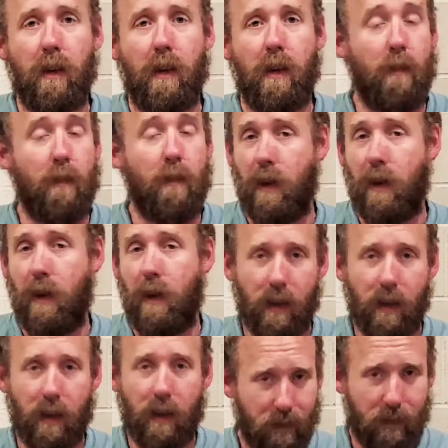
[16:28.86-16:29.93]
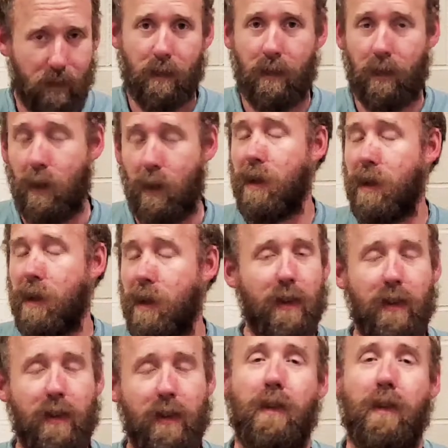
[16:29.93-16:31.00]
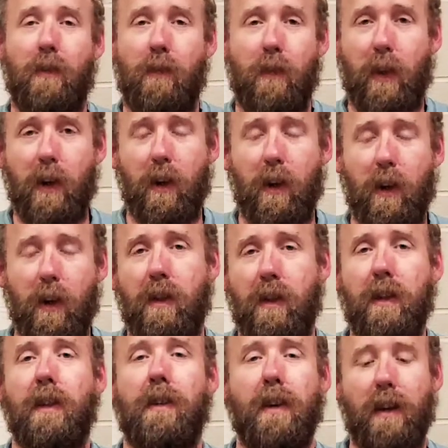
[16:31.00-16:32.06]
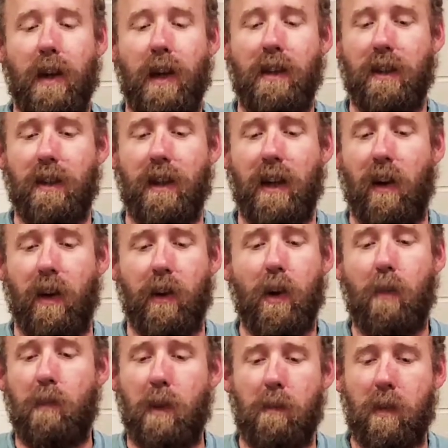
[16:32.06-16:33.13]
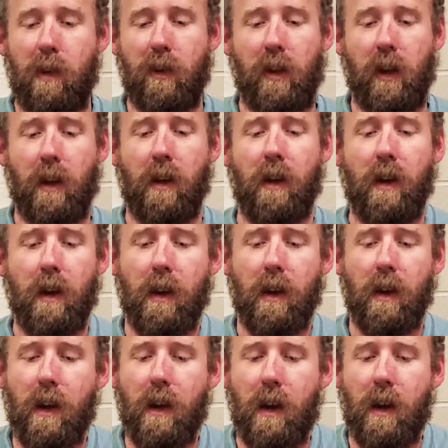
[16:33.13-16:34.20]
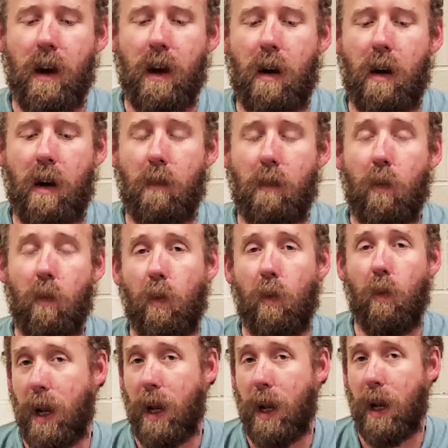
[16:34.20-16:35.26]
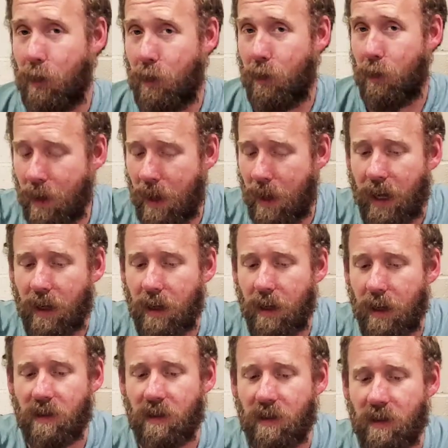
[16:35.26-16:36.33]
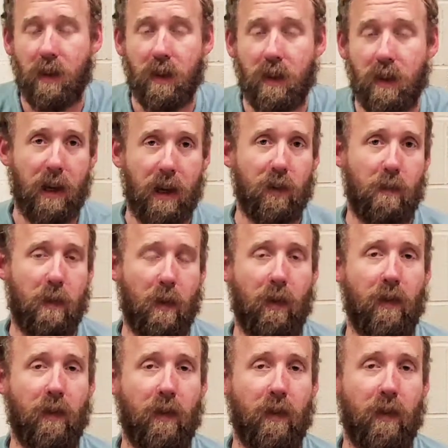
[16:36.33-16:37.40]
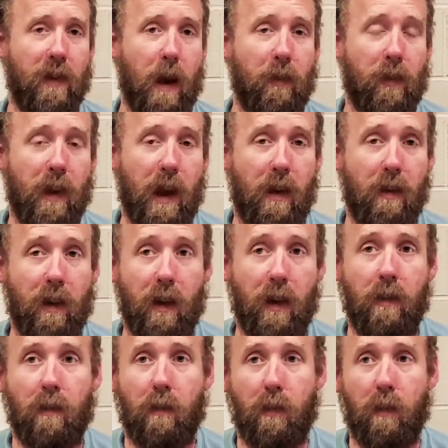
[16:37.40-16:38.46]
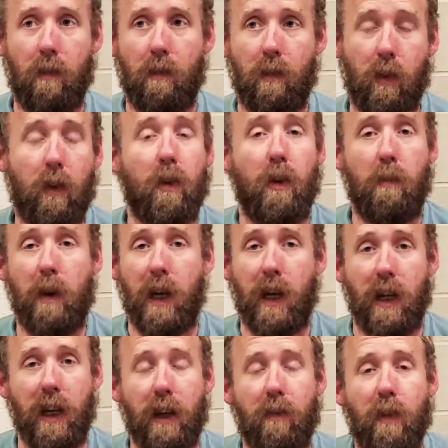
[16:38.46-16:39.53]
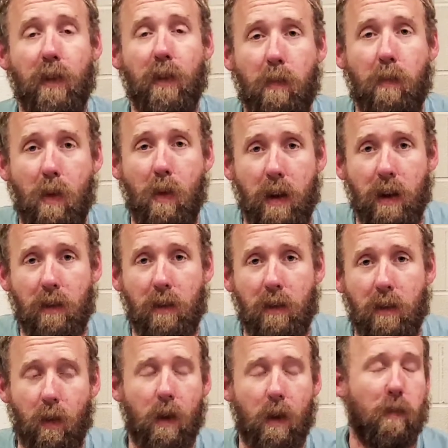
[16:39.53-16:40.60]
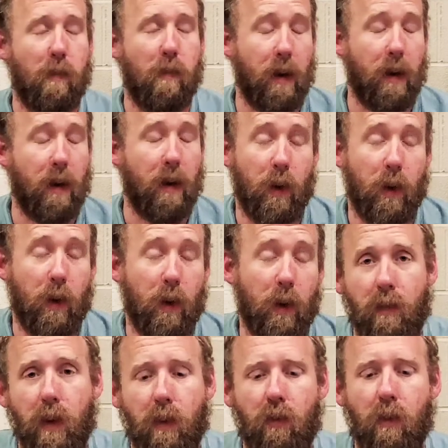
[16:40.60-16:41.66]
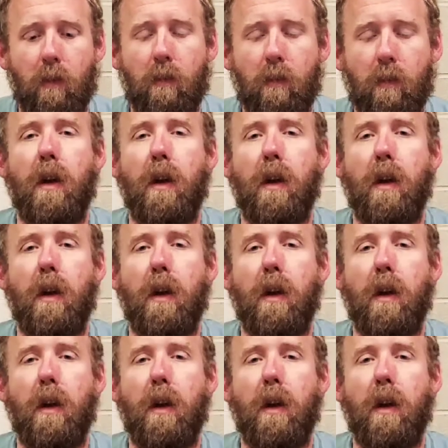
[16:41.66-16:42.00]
I'm sorry, no business for you. It's unnecessary. Don't be pushy. What I do like is if a salesperson stops down and there could be a need for that product or a product switch in the future,